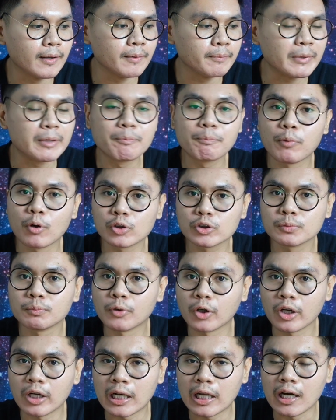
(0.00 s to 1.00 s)
impose
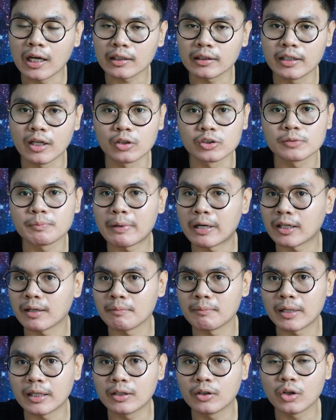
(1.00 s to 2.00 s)
more lockdowns para
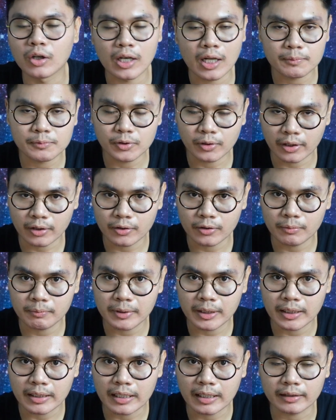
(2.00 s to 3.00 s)
mag-collapse yung
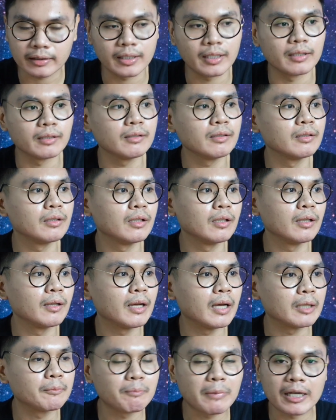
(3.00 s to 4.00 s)
ekonomiya natin
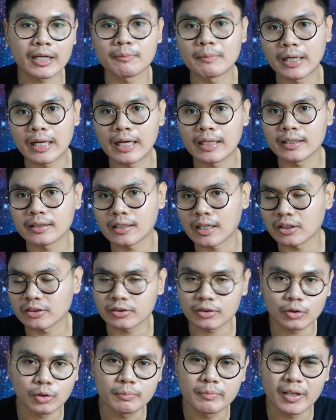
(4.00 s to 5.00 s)
at para magalit tayo
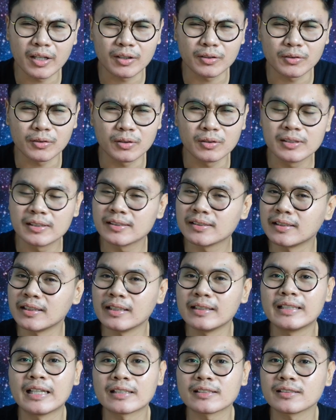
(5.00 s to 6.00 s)
sa gobyerno.
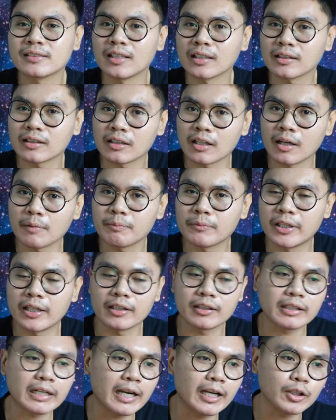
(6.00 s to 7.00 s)
See, that's the trap
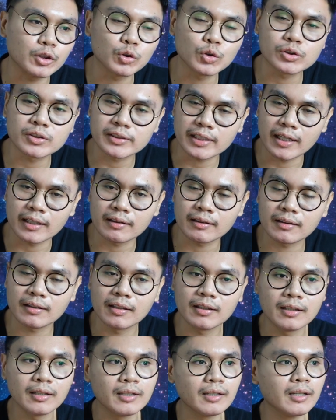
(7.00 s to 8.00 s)
they're trying to set
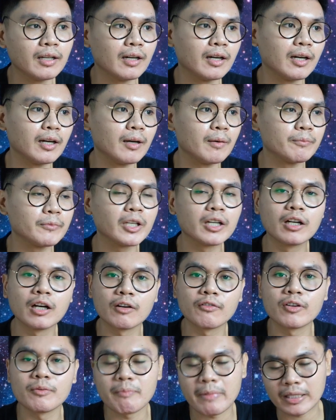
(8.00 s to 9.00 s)
the
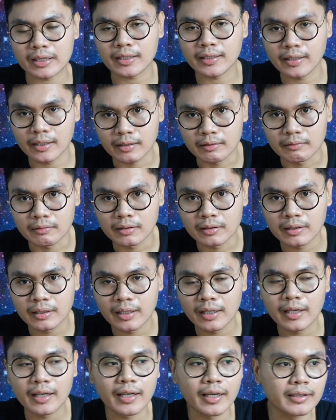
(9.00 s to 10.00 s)
government in.
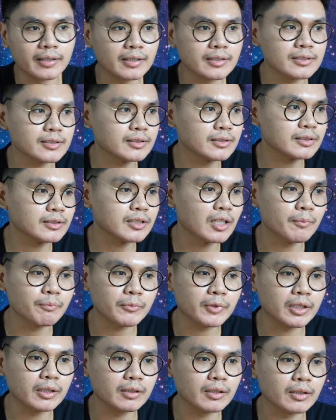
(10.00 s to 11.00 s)
And it's
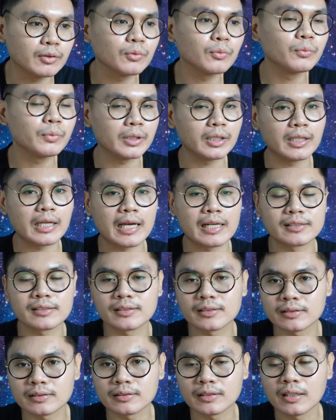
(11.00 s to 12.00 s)
something that we
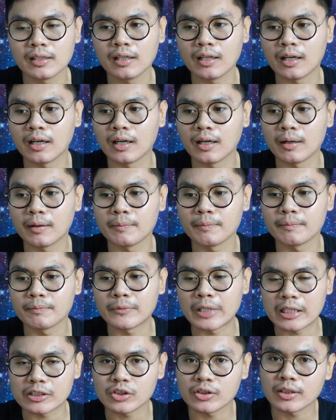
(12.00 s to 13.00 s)
as
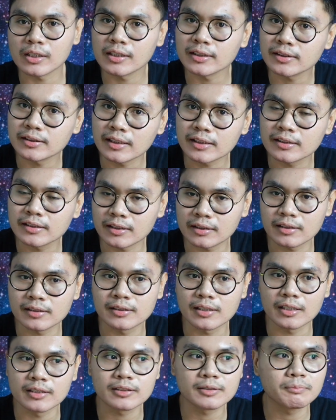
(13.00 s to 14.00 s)
nationalistic
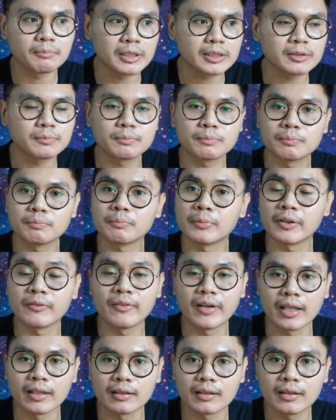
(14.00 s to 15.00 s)
citizens must
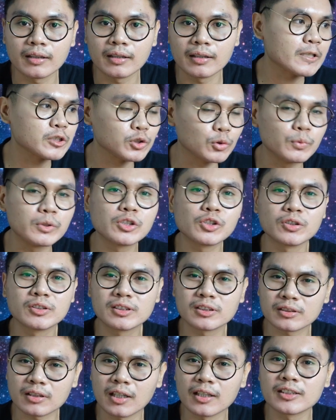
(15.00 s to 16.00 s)
prevent. So we should
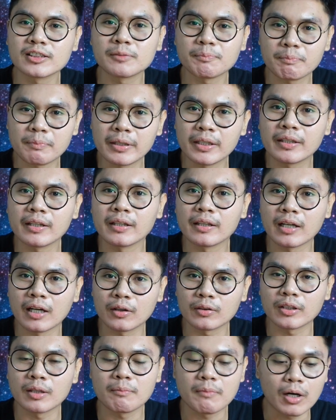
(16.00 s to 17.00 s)
start speaking
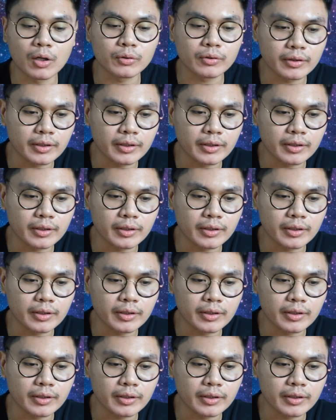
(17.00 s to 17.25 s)
out about